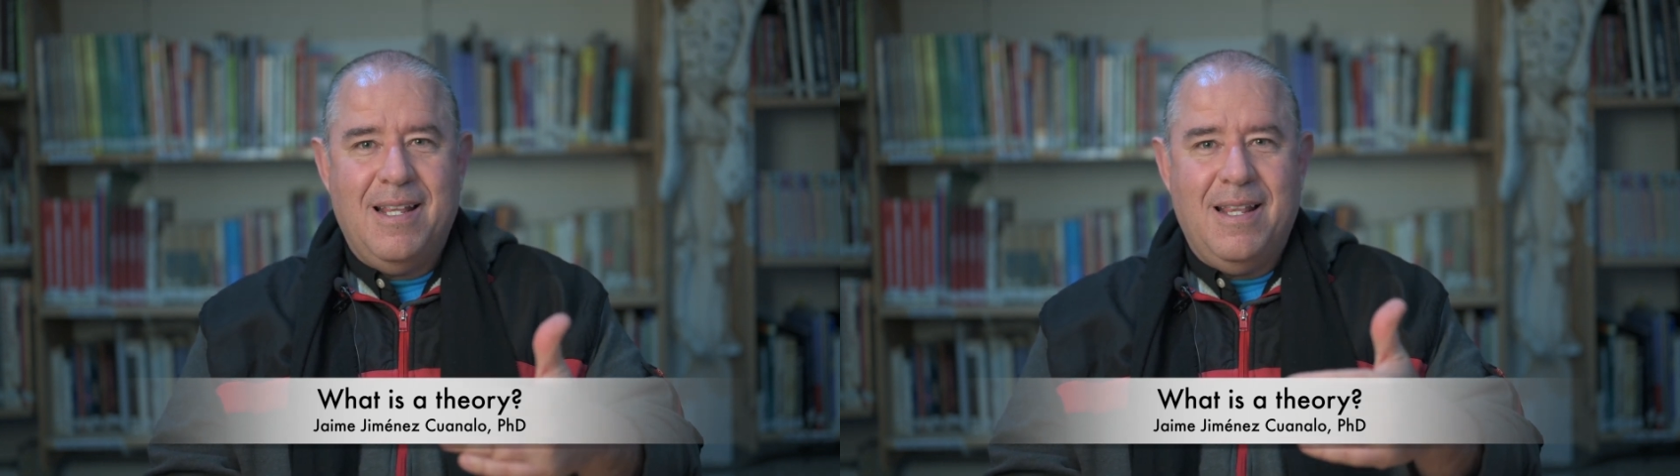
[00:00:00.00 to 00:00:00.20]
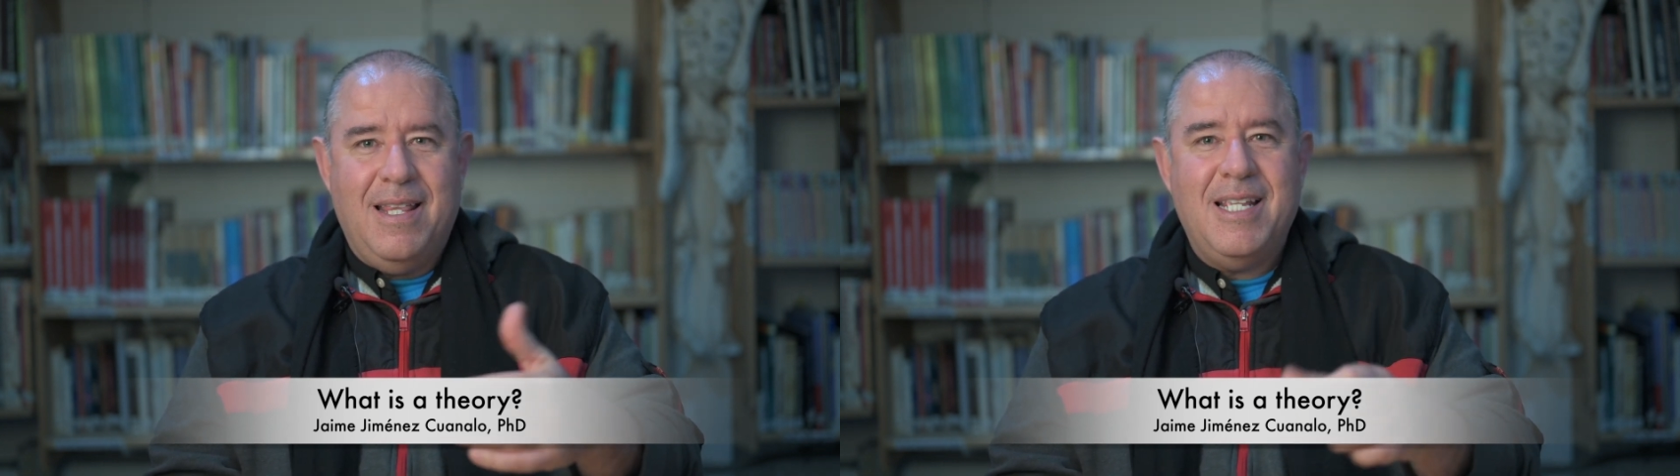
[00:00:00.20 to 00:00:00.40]

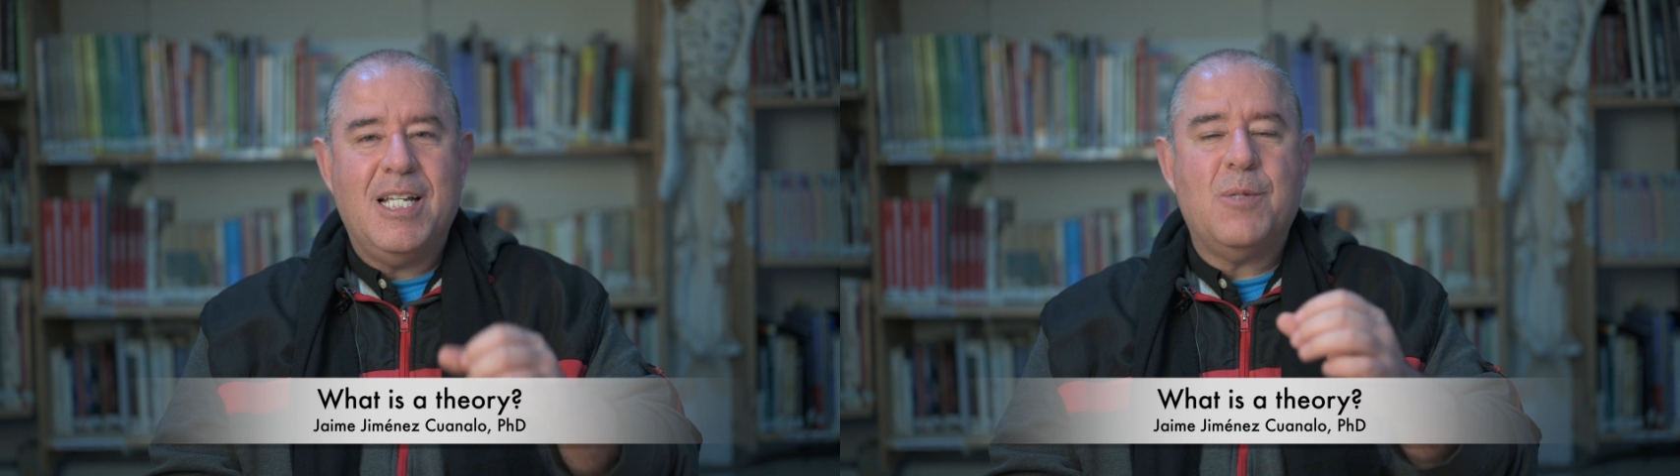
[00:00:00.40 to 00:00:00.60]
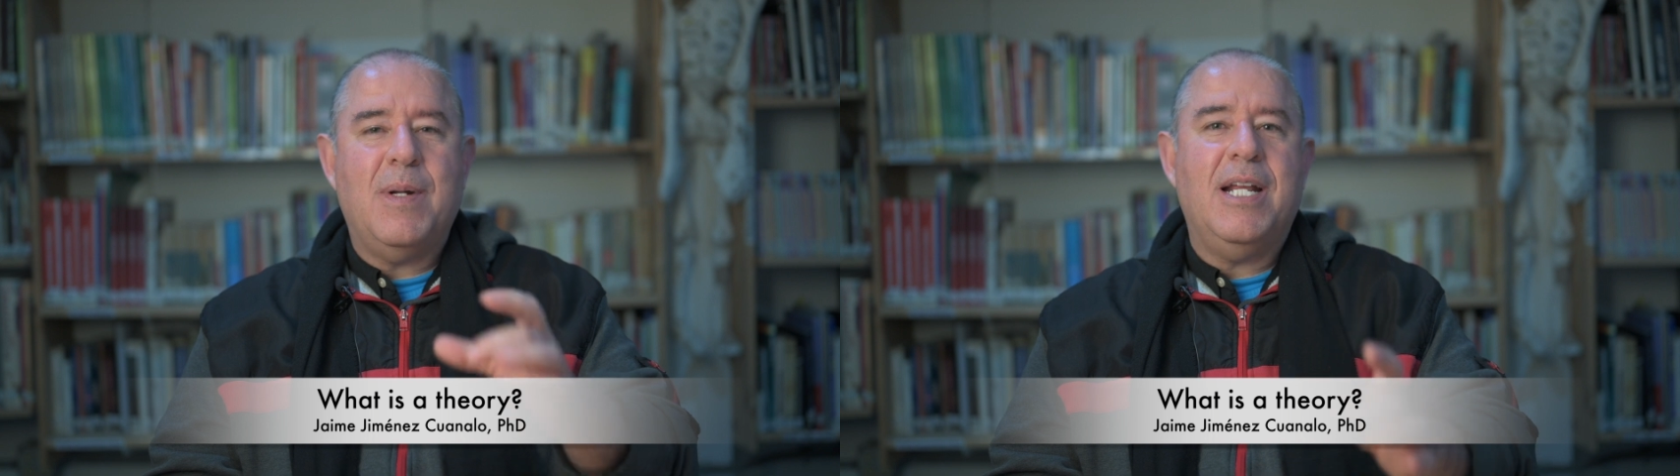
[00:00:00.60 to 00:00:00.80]
this
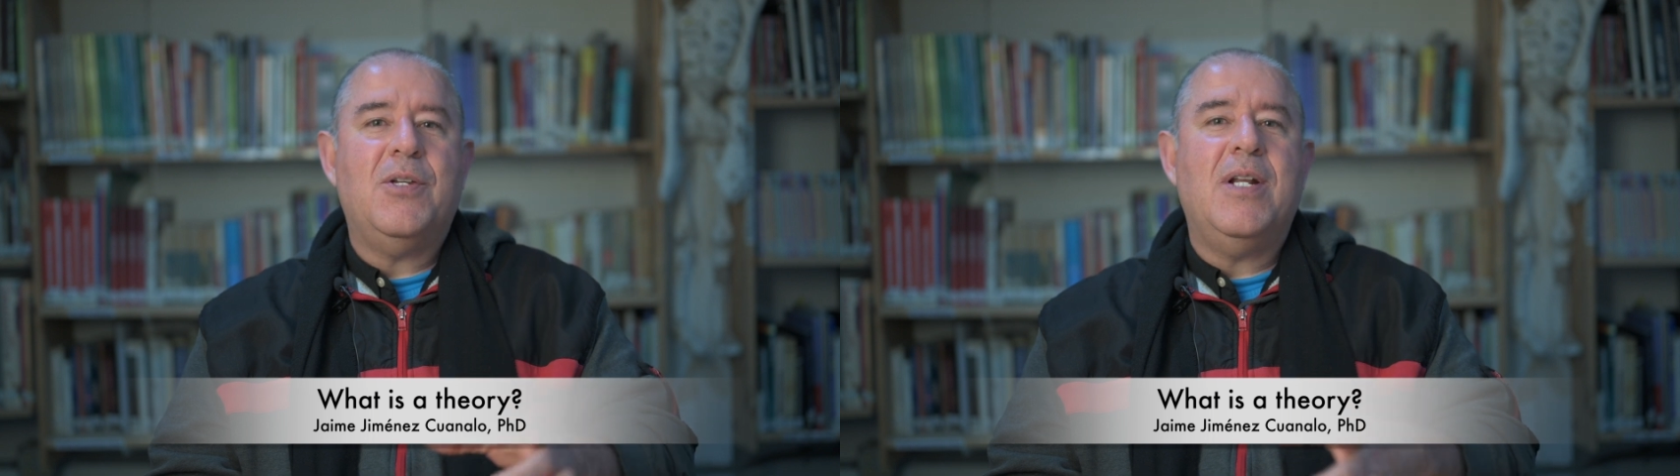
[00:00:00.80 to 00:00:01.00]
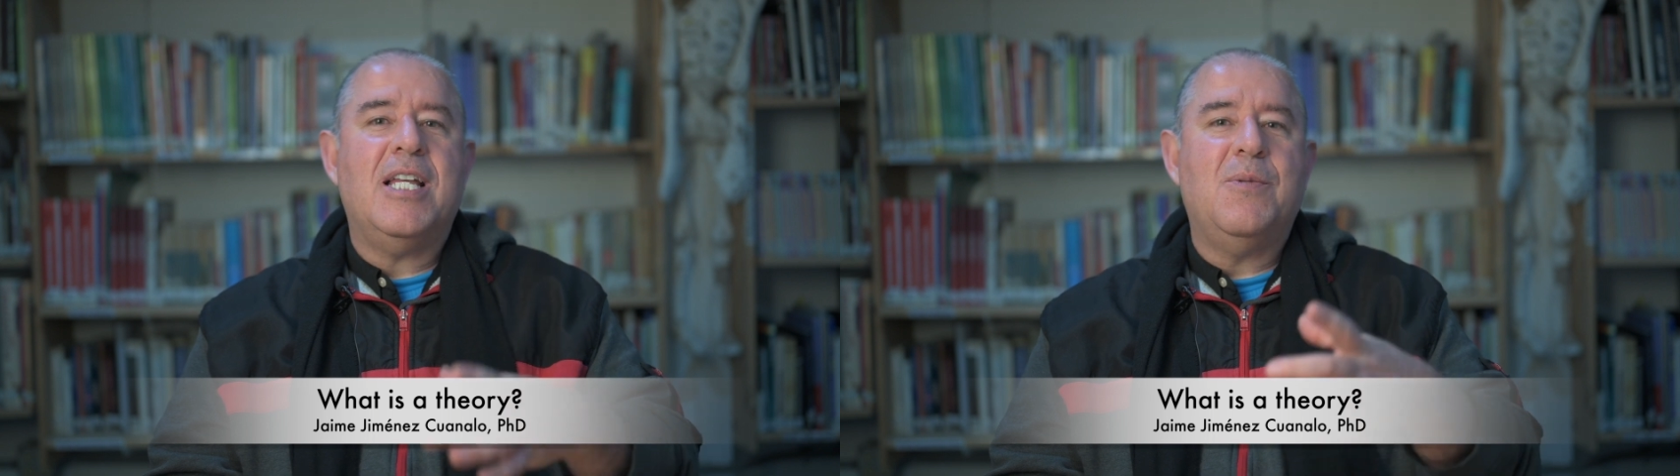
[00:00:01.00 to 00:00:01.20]

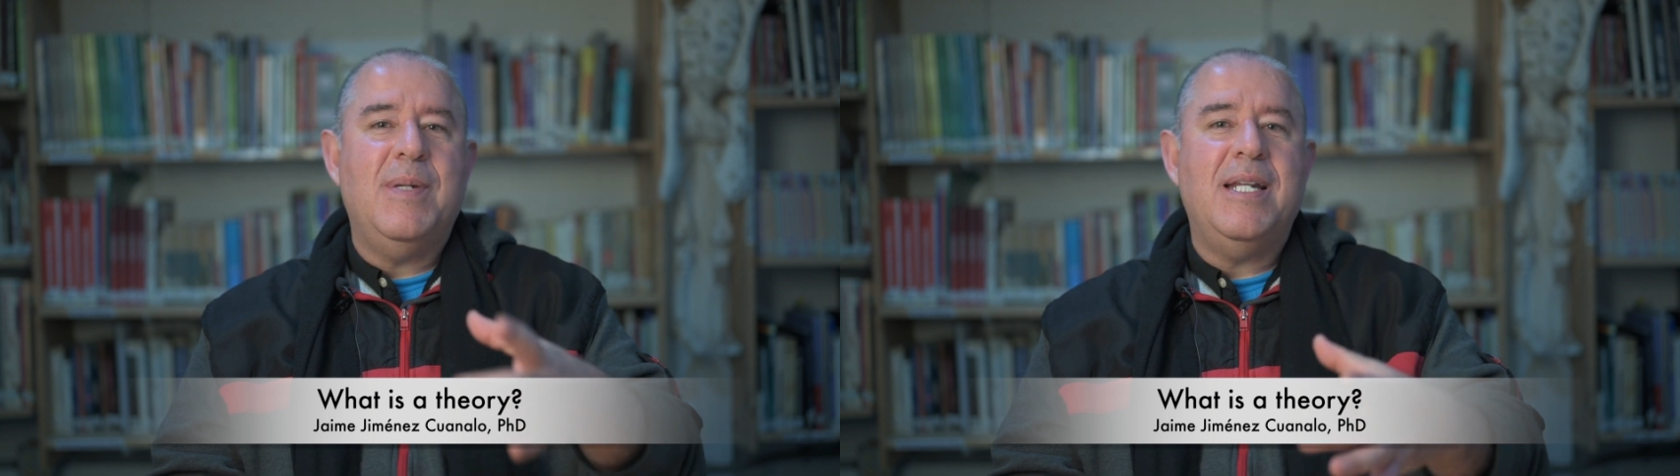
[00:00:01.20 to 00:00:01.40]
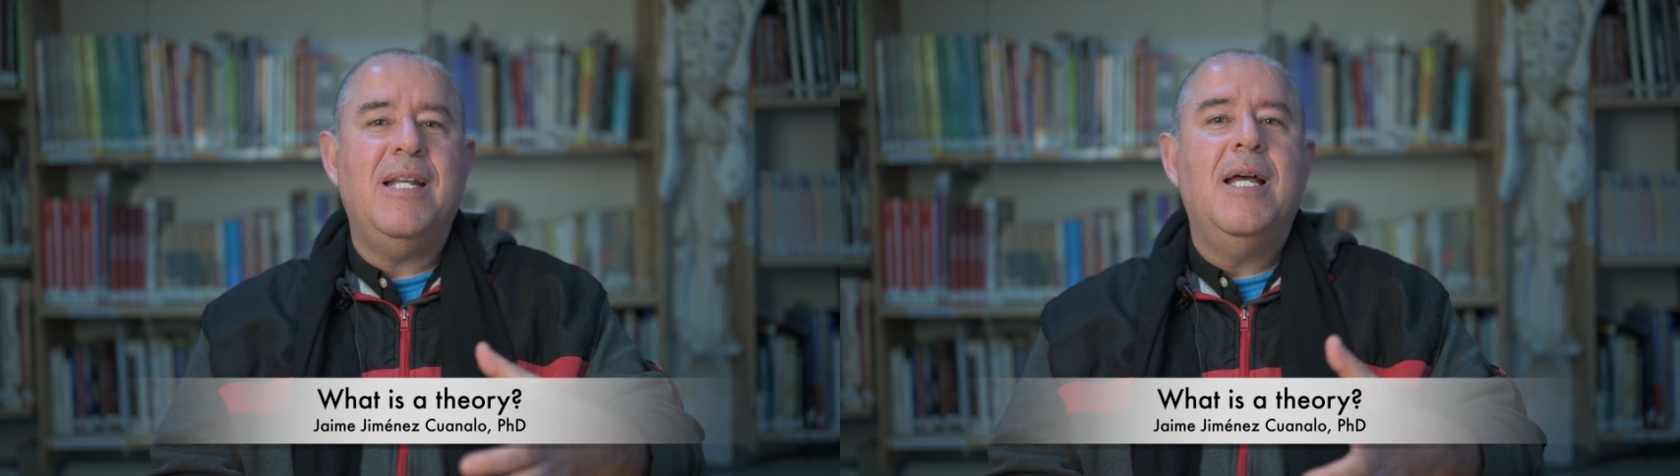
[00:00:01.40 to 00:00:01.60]
explanation has
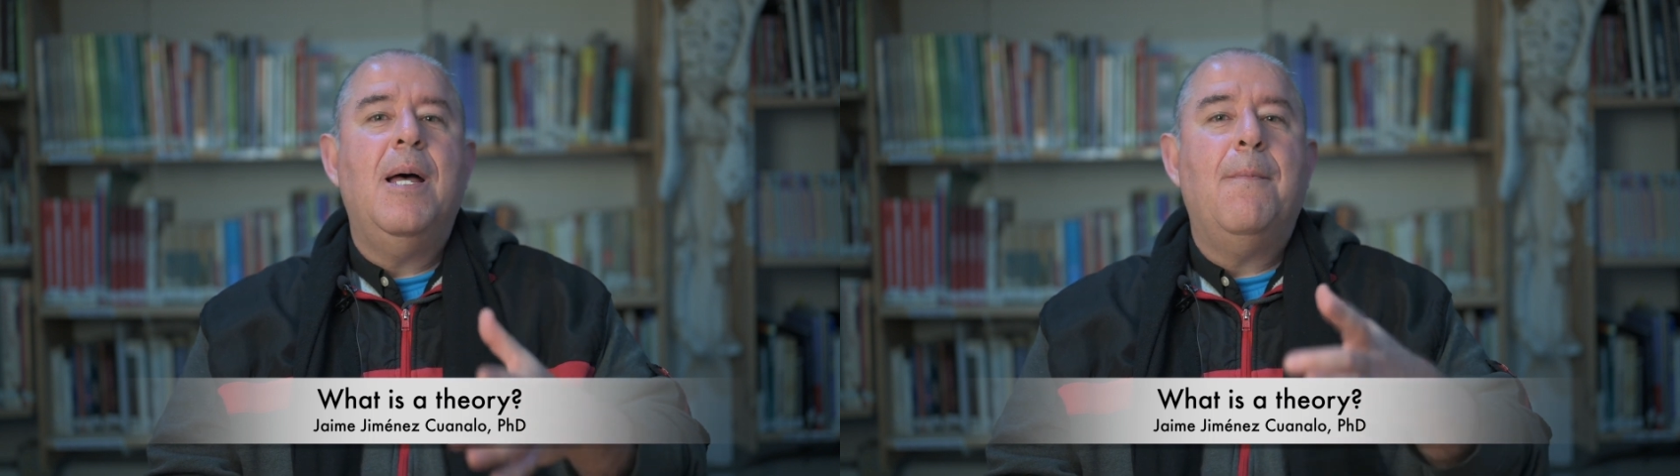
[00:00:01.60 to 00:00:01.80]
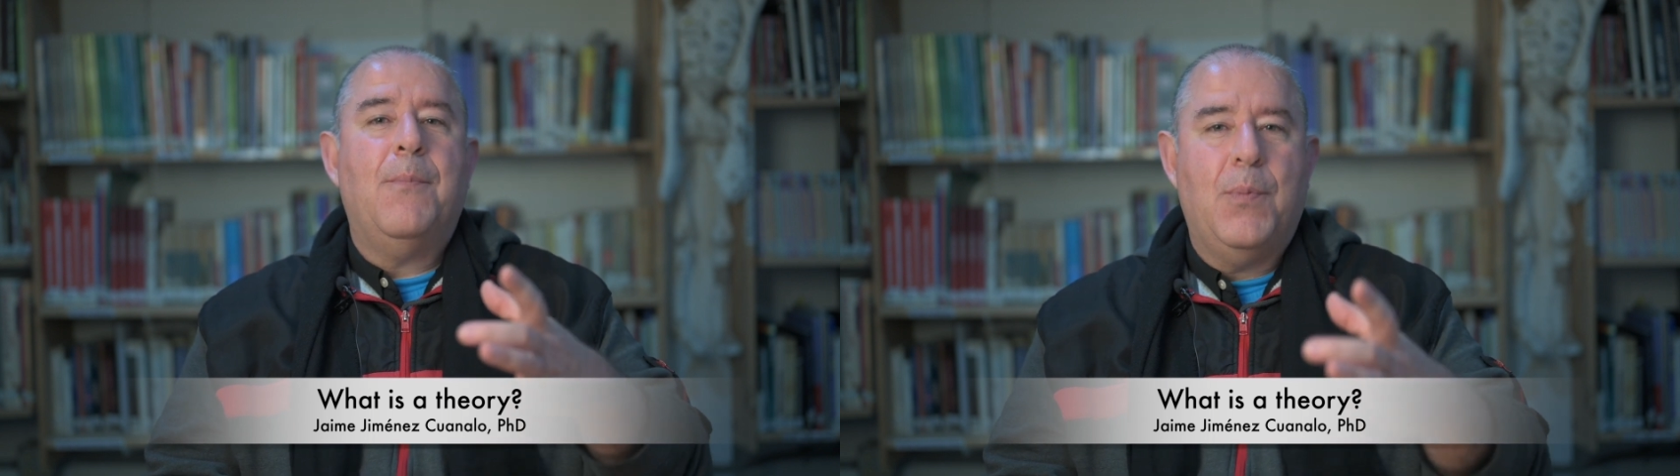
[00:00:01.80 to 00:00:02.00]
been
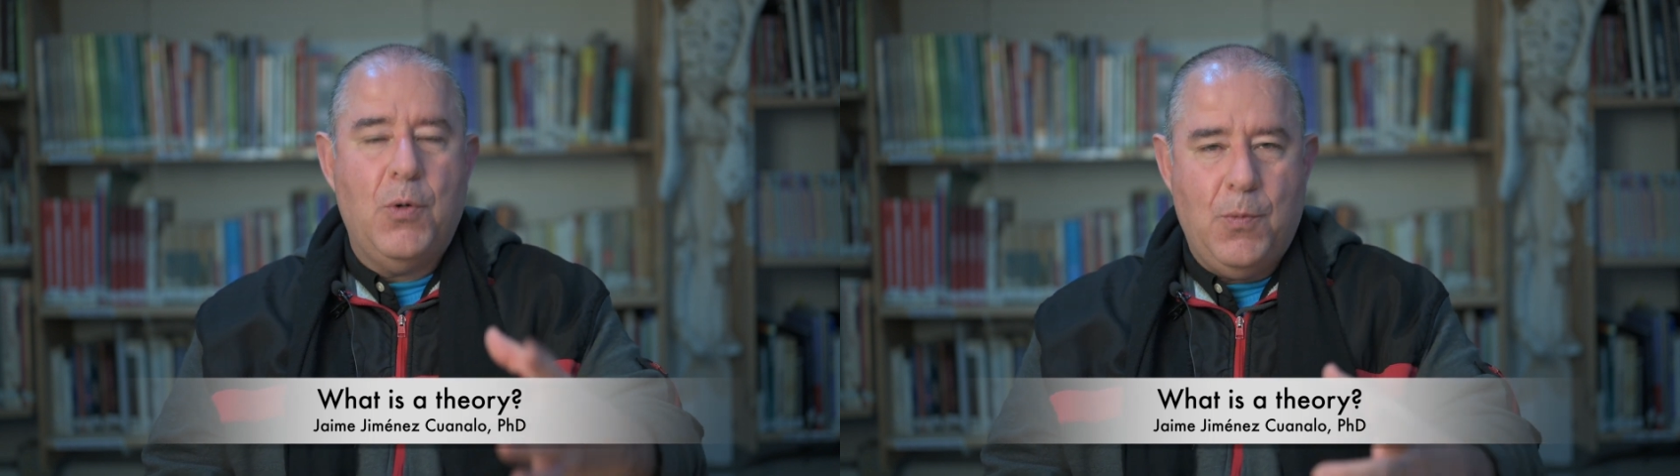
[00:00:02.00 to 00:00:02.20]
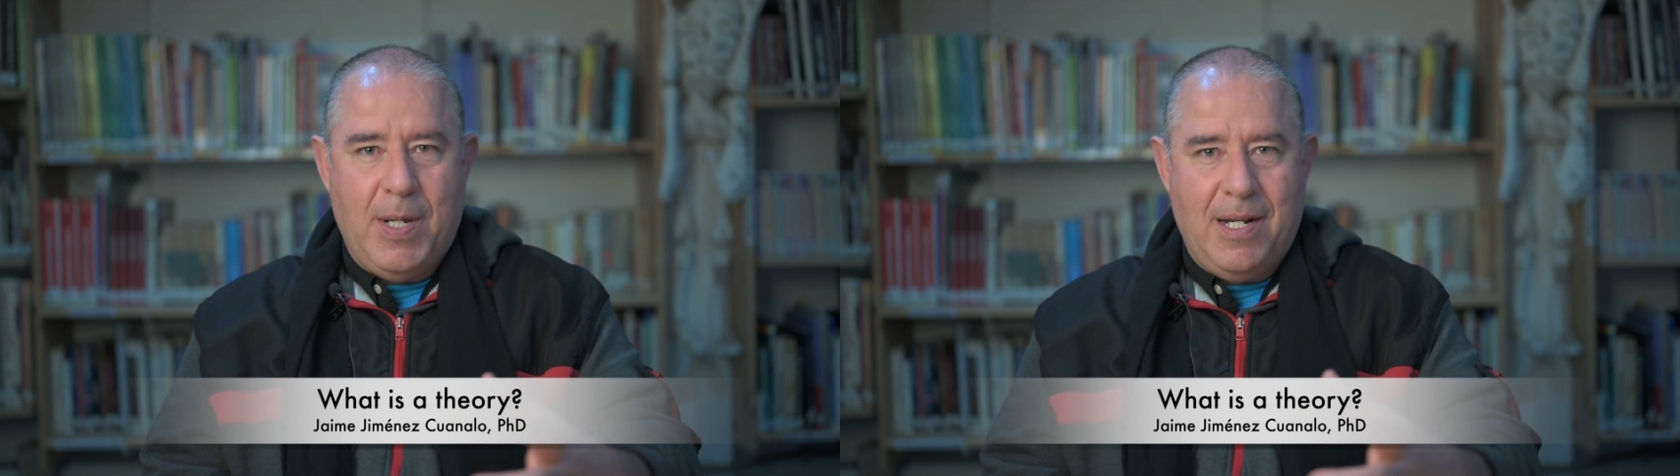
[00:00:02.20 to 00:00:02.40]

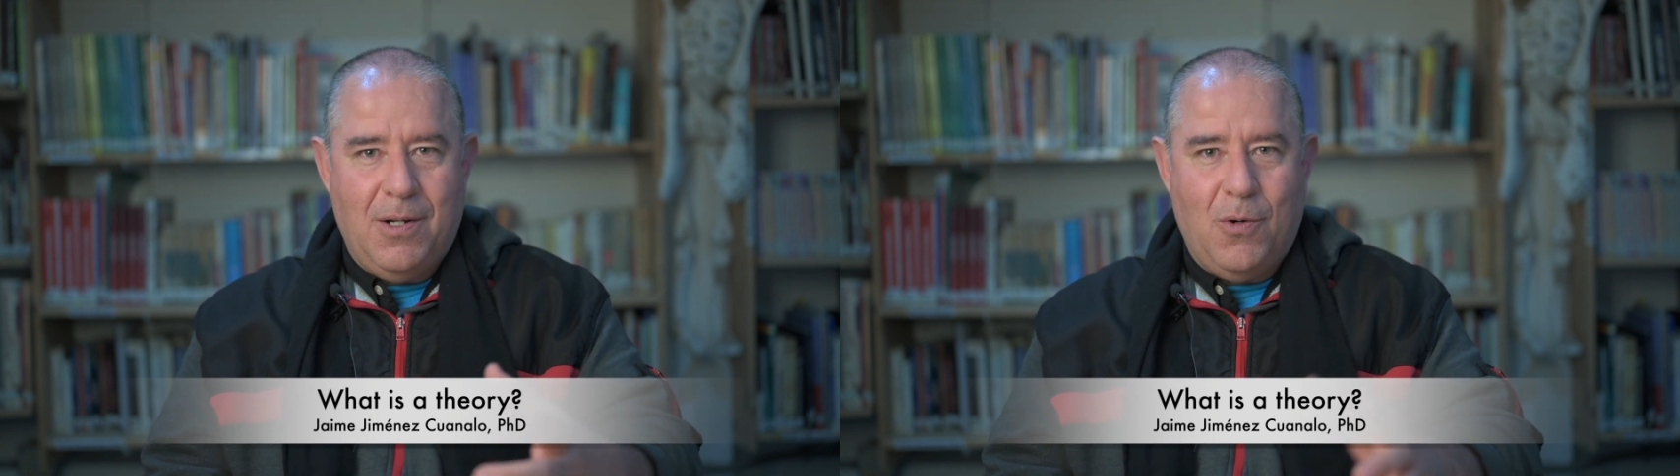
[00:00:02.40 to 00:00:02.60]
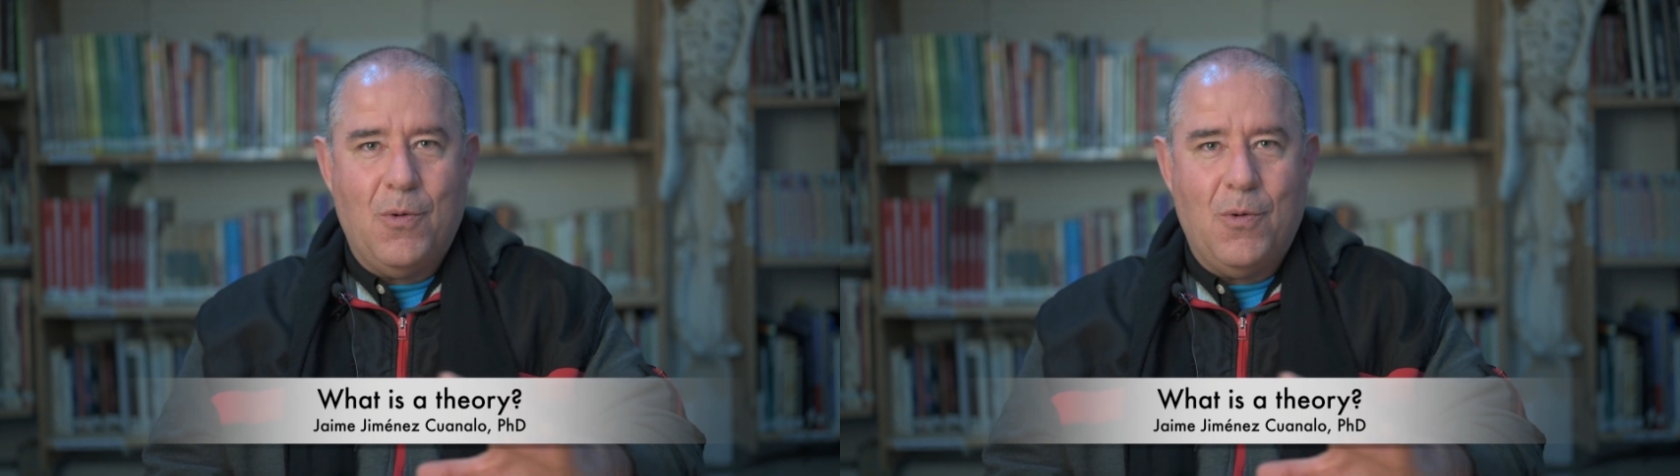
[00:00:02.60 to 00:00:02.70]
proven.